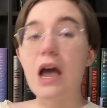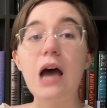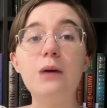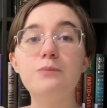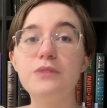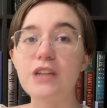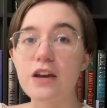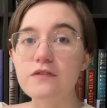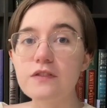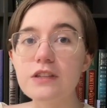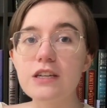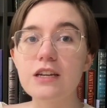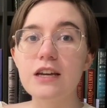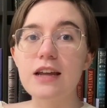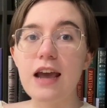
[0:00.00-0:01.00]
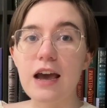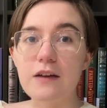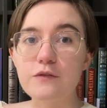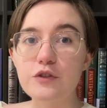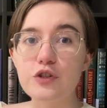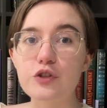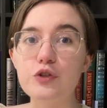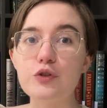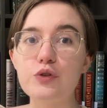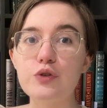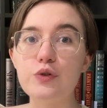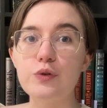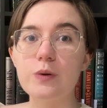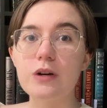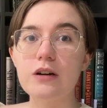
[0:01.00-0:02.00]
I'm definitely gonna have
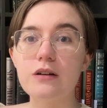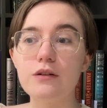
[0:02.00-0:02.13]
to